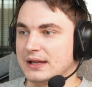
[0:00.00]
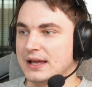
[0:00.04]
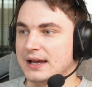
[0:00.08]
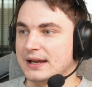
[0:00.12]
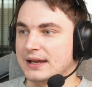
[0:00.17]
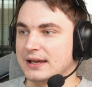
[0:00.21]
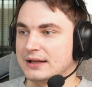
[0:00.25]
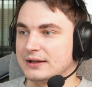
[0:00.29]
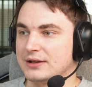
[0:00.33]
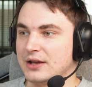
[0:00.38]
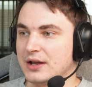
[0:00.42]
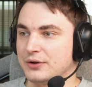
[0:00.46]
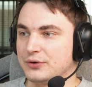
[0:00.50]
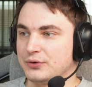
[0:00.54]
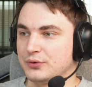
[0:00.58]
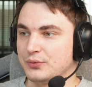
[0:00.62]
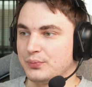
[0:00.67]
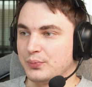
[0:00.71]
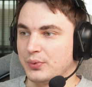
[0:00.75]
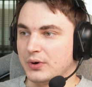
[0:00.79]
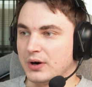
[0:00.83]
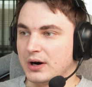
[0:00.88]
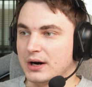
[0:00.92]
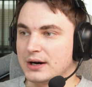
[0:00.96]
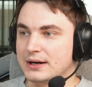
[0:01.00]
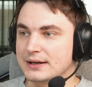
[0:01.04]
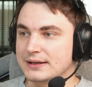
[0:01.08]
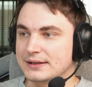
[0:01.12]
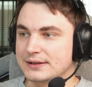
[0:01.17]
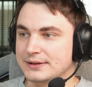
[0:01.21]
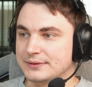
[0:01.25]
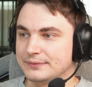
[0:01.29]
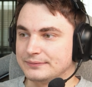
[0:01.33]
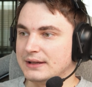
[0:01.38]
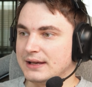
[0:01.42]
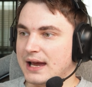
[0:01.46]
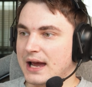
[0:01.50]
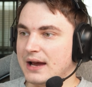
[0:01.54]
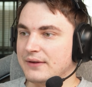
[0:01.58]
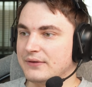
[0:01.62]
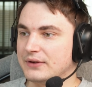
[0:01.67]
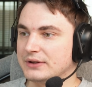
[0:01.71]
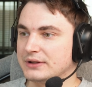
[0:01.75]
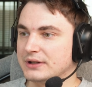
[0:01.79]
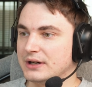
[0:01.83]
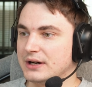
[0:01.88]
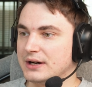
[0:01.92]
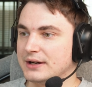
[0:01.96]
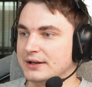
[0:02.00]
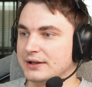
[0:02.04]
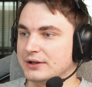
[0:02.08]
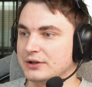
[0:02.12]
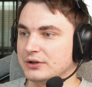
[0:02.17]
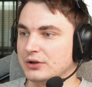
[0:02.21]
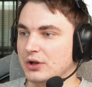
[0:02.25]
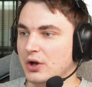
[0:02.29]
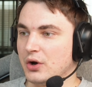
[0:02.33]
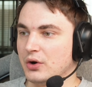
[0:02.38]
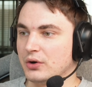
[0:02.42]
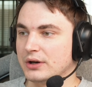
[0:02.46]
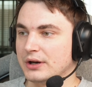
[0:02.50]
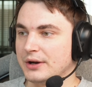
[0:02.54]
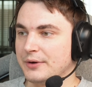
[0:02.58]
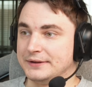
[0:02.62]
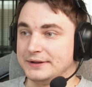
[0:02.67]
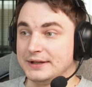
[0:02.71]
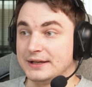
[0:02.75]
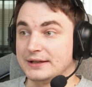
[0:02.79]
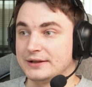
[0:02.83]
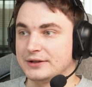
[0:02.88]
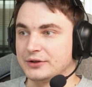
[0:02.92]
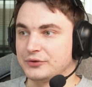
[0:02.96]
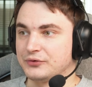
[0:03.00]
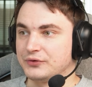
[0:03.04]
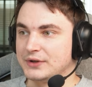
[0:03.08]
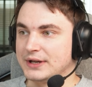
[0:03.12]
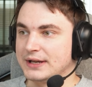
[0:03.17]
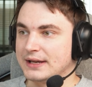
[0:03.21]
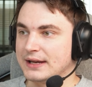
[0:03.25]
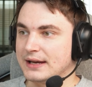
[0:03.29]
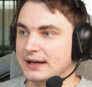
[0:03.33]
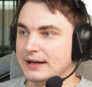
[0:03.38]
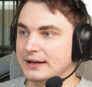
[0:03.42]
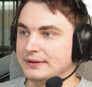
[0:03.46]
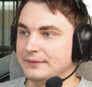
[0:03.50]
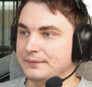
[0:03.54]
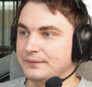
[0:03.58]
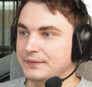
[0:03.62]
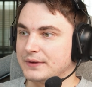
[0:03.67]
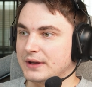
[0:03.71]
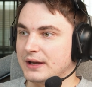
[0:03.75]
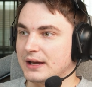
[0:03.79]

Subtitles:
like it in two parts. The avatar, the cloak, did the rigging,